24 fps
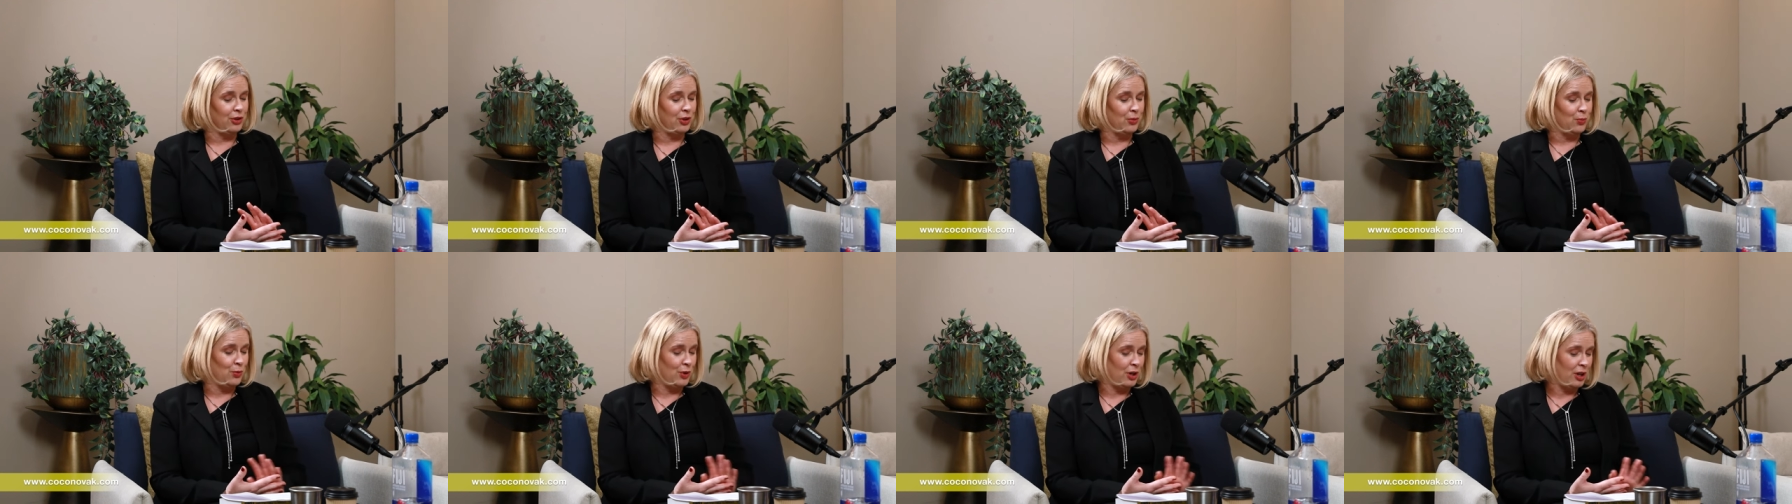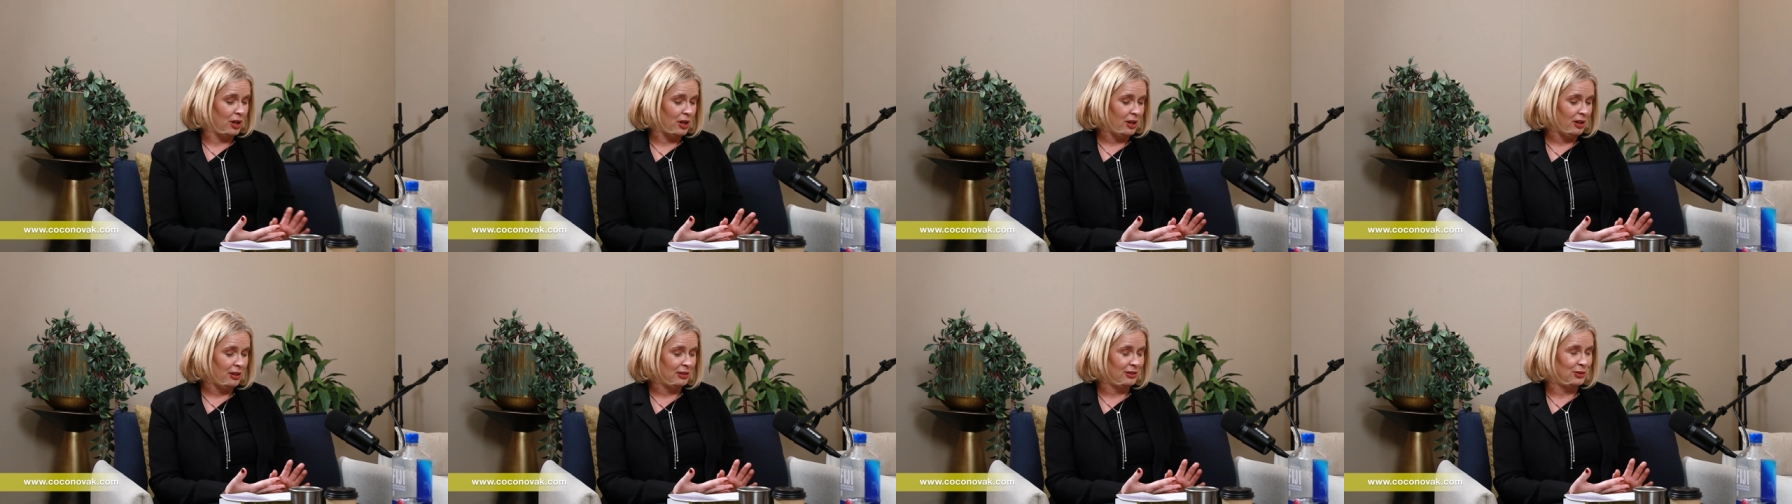the
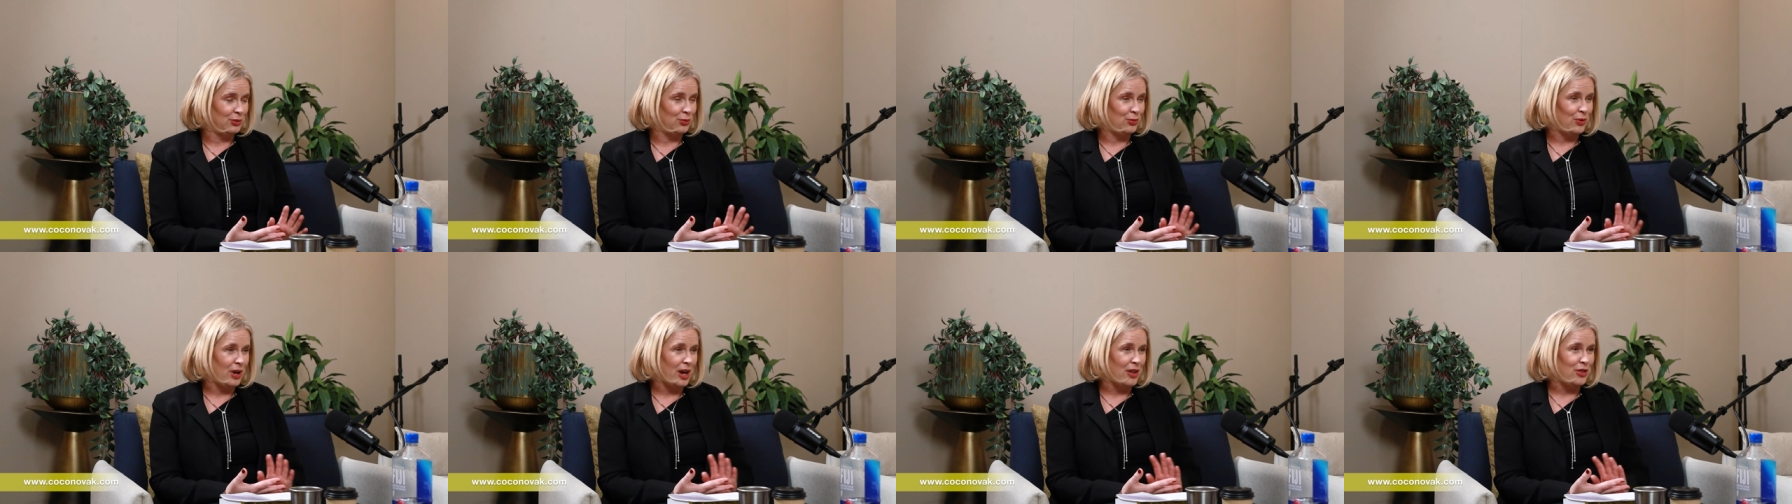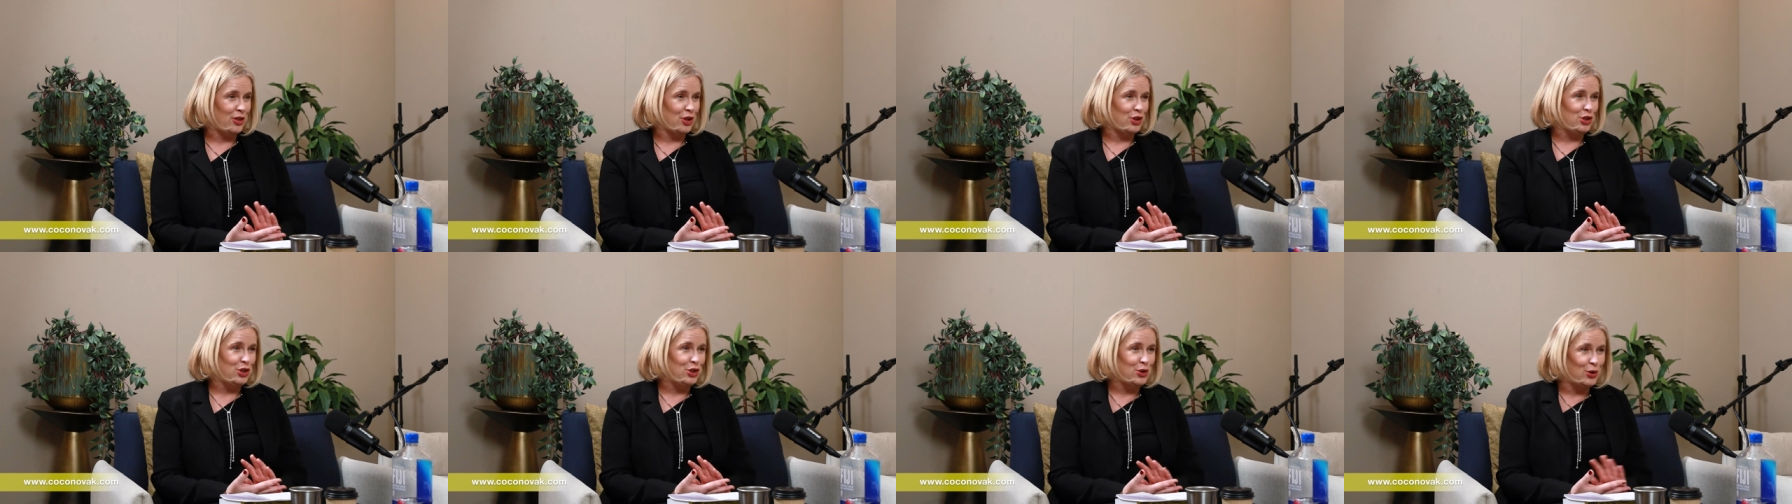world, ran
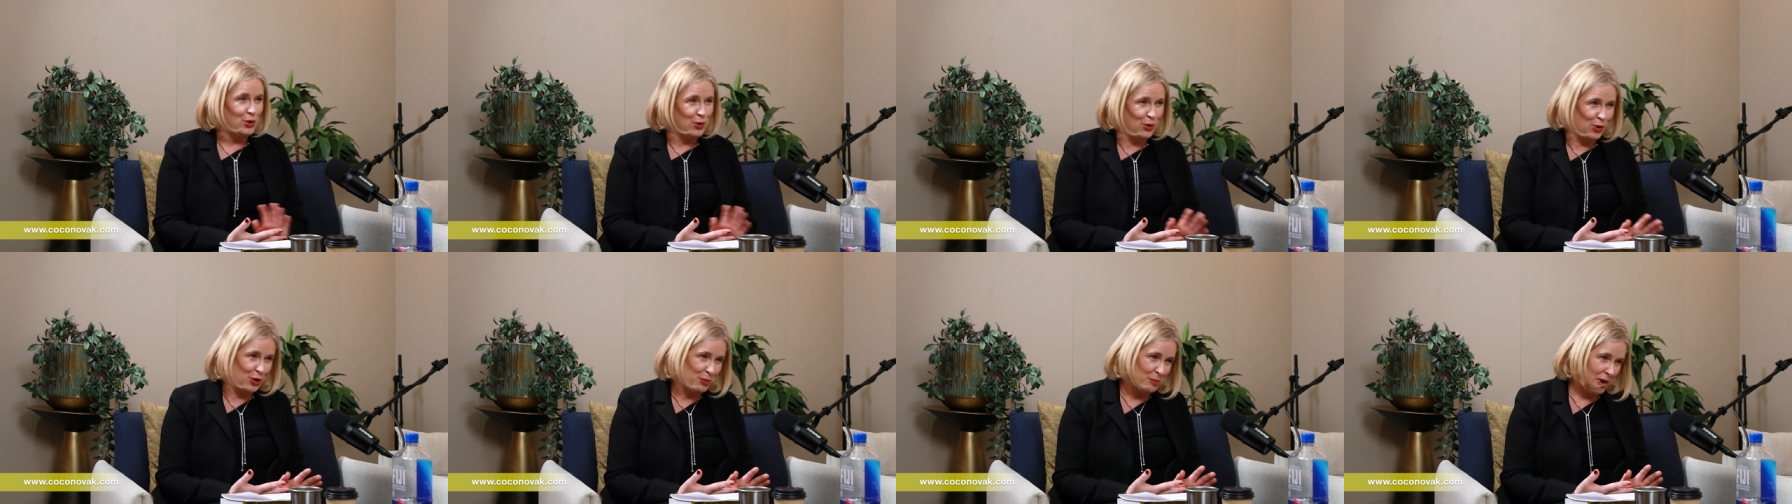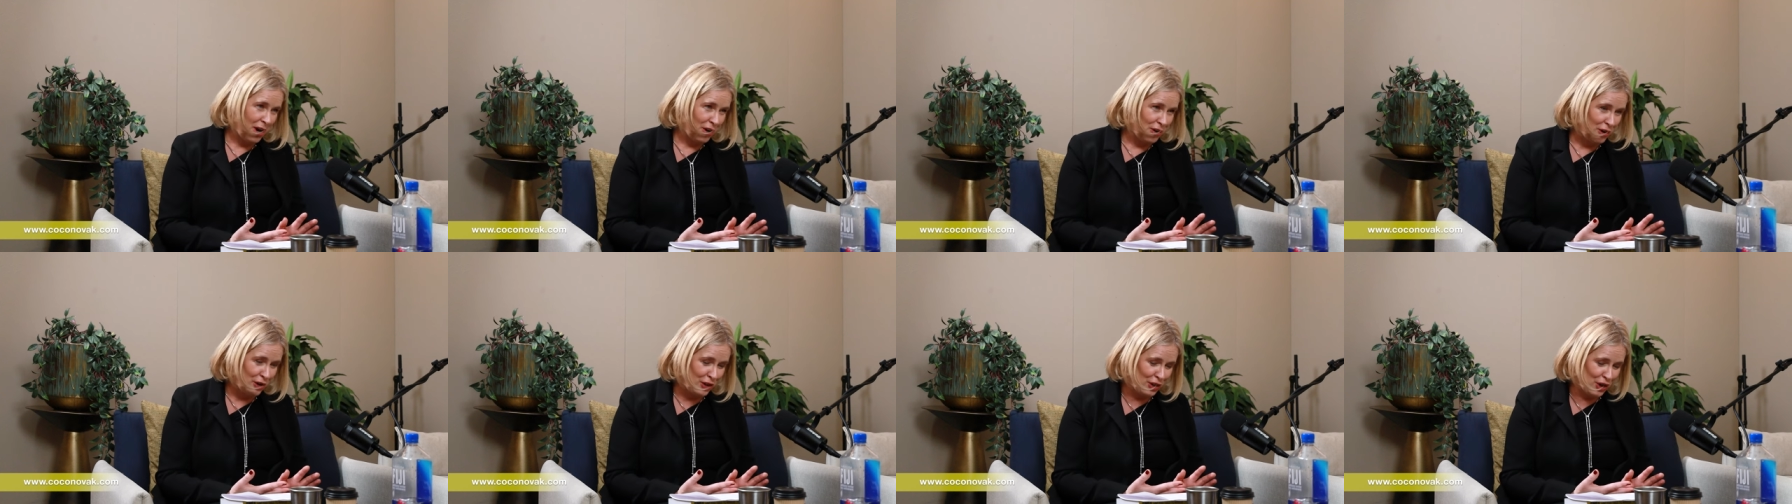the New York
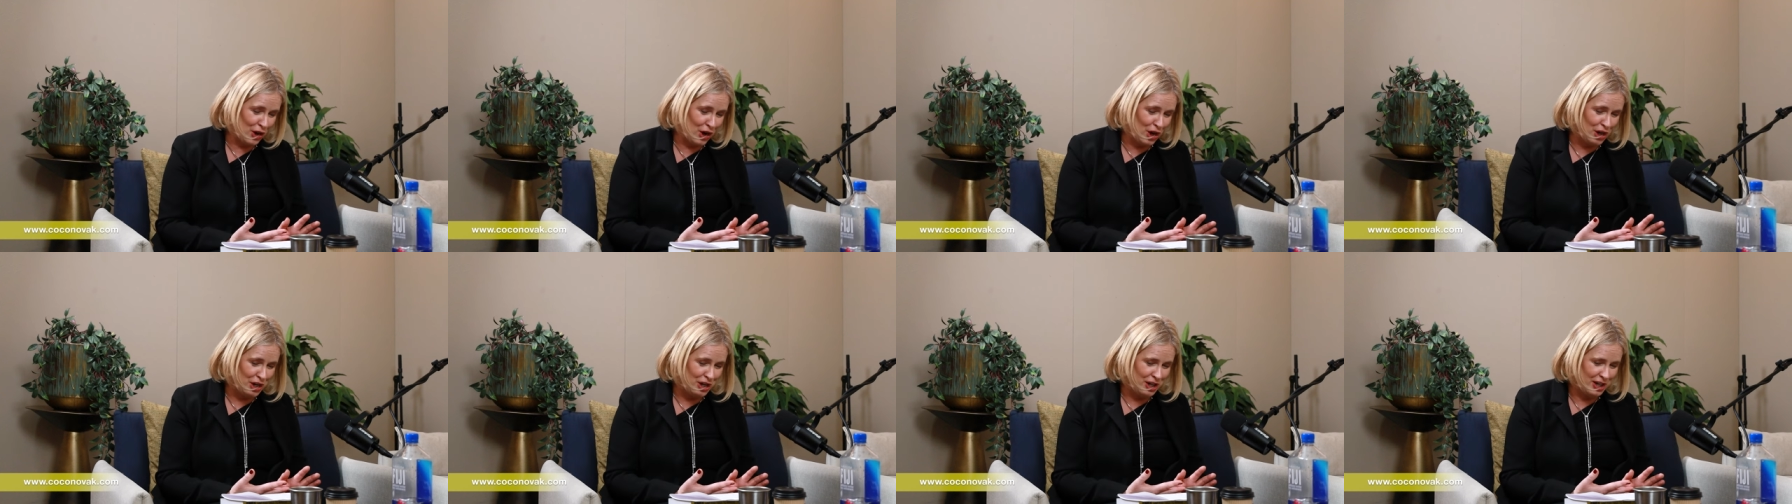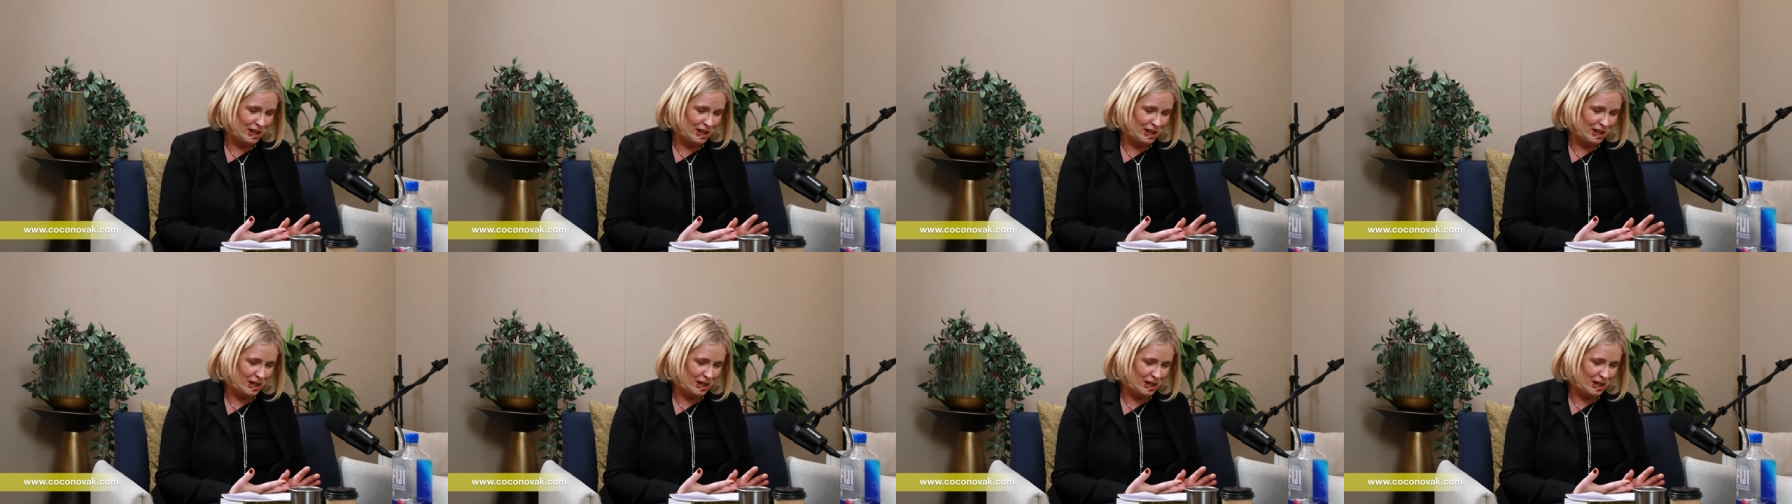Marathon,